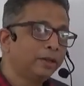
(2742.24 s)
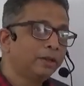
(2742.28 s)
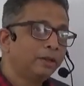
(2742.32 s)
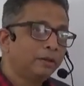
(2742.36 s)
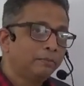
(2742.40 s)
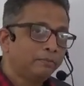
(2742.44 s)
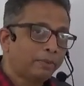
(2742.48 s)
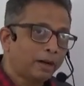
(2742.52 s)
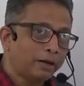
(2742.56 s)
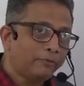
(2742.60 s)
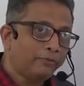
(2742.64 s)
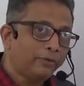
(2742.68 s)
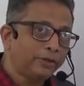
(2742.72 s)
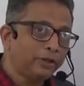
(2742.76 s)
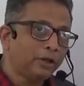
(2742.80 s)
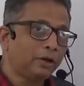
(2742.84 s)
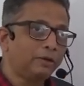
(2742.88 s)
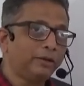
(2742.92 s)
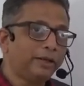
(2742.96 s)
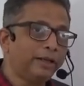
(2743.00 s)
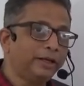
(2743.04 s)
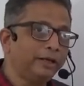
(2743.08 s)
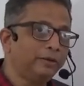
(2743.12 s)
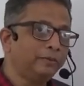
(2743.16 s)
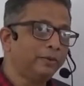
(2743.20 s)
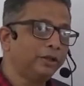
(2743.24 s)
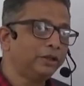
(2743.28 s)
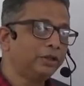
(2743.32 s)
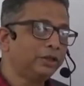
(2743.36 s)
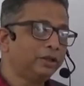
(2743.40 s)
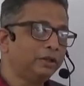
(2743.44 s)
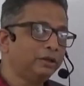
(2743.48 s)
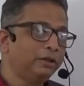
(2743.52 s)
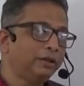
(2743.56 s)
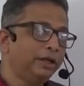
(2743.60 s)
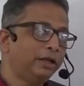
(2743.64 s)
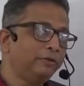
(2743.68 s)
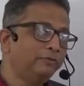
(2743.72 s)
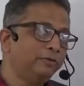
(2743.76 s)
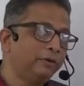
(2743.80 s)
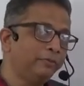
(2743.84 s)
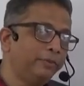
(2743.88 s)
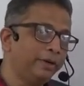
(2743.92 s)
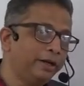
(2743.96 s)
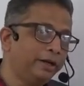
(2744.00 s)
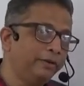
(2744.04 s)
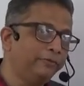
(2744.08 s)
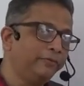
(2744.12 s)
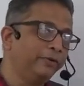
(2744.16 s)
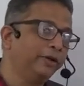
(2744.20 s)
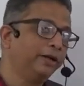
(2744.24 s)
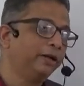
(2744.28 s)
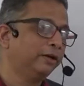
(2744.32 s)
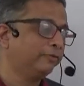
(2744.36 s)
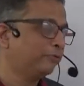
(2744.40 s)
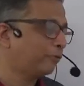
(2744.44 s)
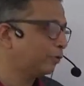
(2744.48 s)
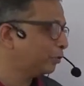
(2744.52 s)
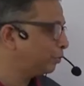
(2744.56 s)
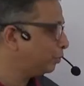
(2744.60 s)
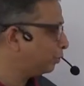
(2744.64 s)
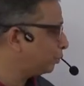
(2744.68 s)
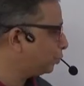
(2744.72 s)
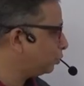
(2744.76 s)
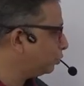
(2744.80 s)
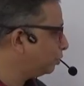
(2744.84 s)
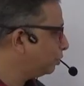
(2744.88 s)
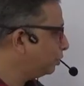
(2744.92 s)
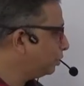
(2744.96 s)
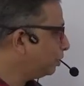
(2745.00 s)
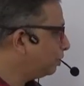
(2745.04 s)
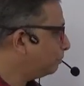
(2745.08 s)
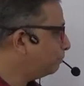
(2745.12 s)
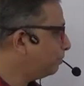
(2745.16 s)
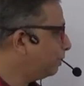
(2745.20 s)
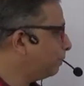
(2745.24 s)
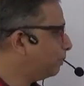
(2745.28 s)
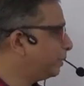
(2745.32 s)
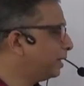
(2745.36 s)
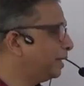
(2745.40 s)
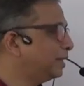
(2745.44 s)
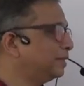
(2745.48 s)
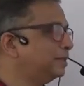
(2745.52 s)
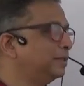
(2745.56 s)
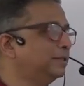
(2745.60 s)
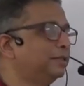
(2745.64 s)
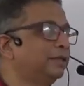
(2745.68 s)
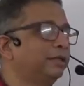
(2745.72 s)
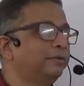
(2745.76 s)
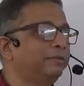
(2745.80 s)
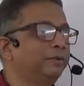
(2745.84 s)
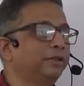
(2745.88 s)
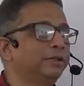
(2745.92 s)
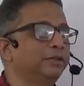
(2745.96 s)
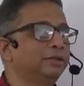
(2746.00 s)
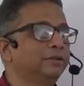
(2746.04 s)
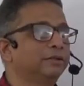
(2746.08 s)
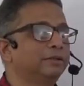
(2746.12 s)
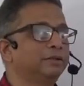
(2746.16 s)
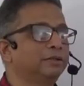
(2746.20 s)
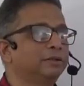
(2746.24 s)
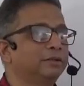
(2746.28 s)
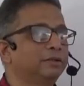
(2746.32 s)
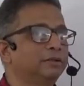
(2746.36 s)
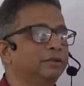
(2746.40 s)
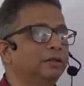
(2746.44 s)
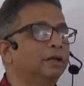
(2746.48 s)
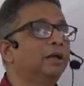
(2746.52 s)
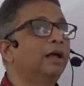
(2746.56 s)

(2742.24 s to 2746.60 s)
but without derivation it will be difficult for you to memorize these equations.